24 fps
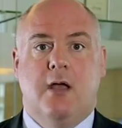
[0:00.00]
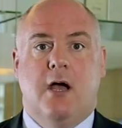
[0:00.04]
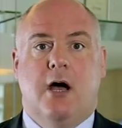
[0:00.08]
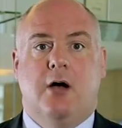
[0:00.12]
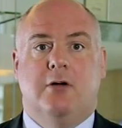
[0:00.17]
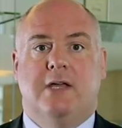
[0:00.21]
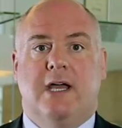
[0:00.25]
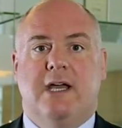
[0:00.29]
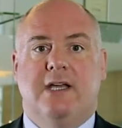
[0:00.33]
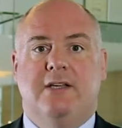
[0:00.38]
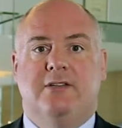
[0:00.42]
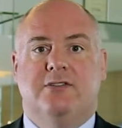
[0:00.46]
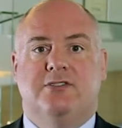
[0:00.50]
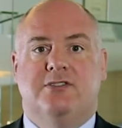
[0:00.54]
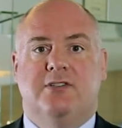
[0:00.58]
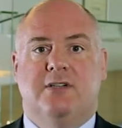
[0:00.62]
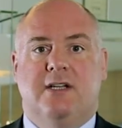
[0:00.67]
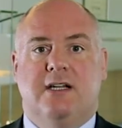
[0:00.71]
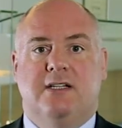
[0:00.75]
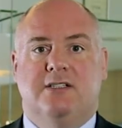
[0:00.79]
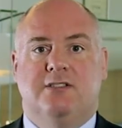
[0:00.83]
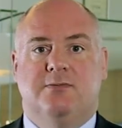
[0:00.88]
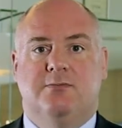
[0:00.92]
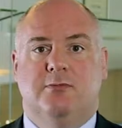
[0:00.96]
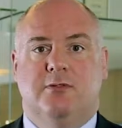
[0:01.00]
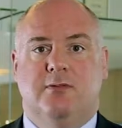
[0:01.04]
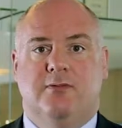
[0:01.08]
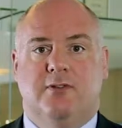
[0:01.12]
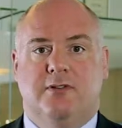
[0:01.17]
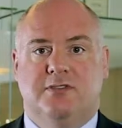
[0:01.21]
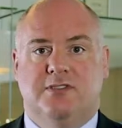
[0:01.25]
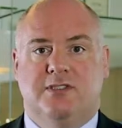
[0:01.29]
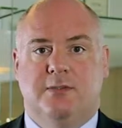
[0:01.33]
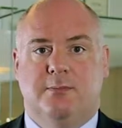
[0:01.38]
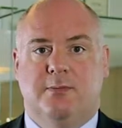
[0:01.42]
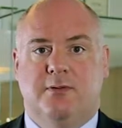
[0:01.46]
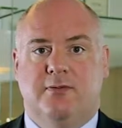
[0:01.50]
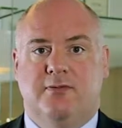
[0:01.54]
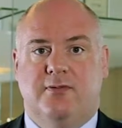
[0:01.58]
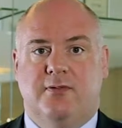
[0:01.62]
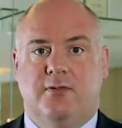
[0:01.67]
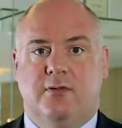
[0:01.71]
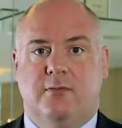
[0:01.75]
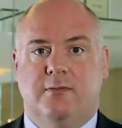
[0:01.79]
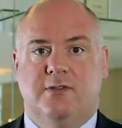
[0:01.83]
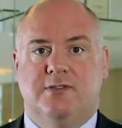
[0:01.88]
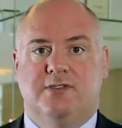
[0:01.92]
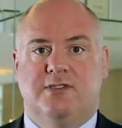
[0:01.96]
Okay, so let's move on to the
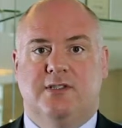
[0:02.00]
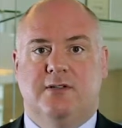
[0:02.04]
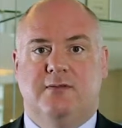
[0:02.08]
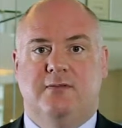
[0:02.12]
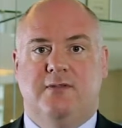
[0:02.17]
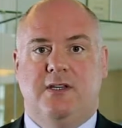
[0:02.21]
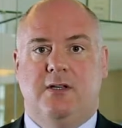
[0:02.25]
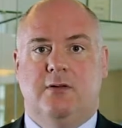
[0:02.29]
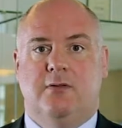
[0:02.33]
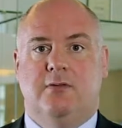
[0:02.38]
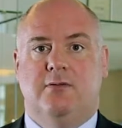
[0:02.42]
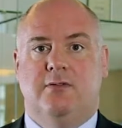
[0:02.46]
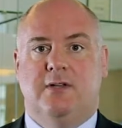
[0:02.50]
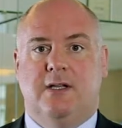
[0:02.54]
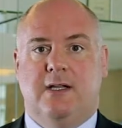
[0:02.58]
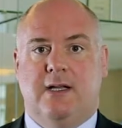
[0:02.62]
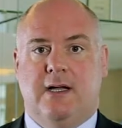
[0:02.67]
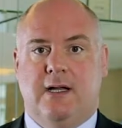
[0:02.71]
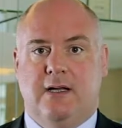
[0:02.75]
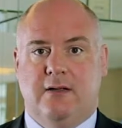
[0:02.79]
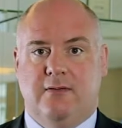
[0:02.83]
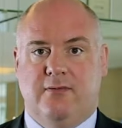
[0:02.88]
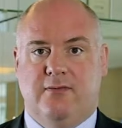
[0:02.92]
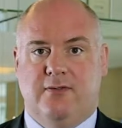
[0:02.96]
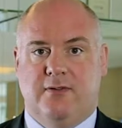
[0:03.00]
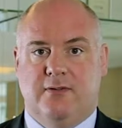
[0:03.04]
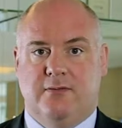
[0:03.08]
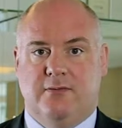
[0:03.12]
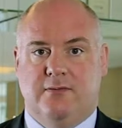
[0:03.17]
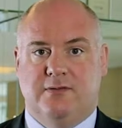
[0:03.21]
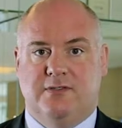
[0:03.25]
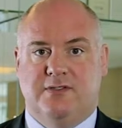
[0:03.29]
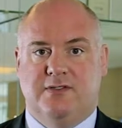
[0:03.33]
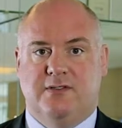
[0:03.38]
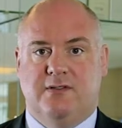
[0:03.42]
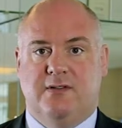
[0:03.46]
performance of the underlying funds